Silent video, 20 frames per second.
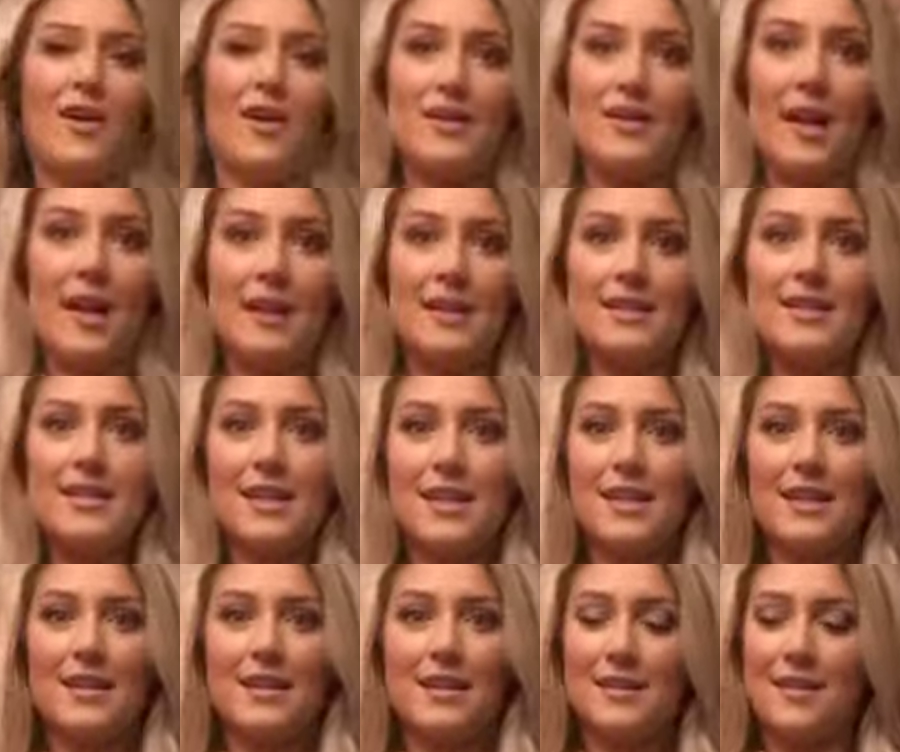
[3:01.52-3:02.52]
are nice
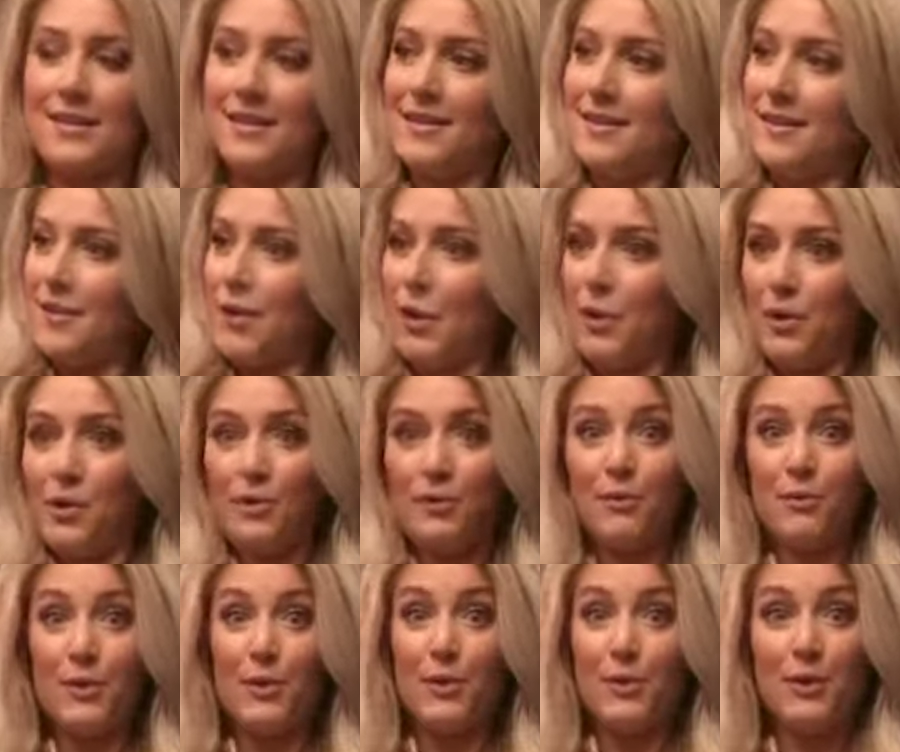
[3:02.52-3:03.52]
and go
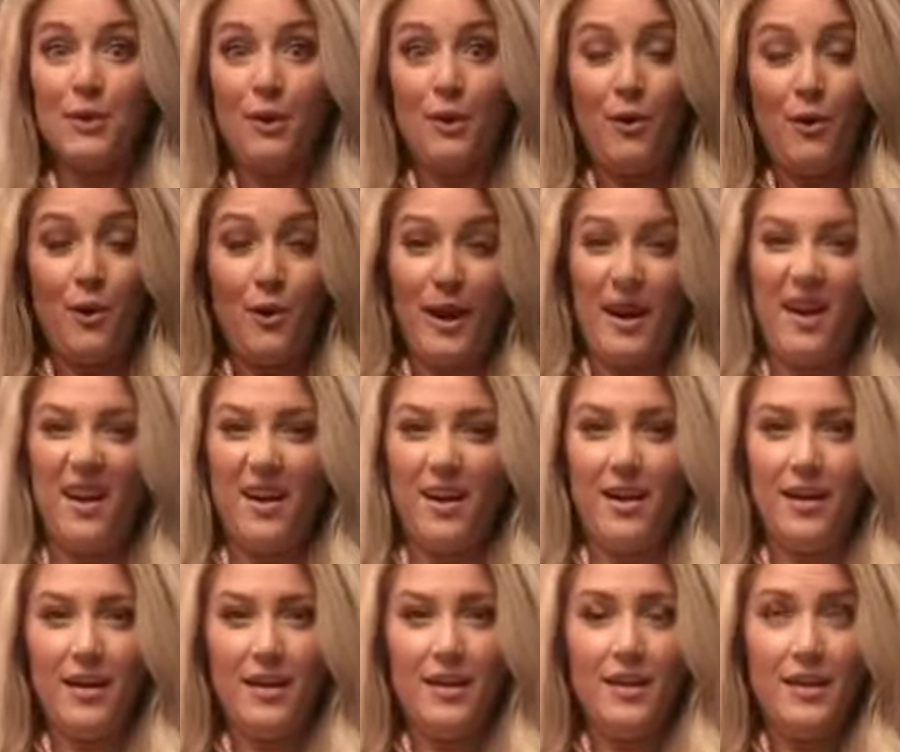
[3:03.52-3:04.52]
through the whole
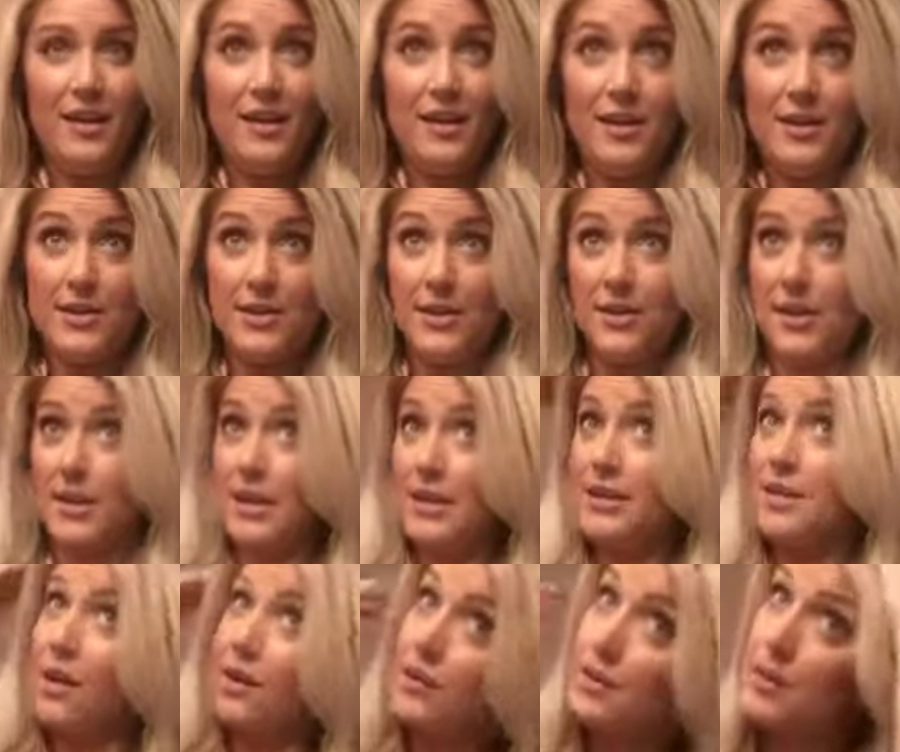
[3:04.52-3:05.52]
hair so that it's all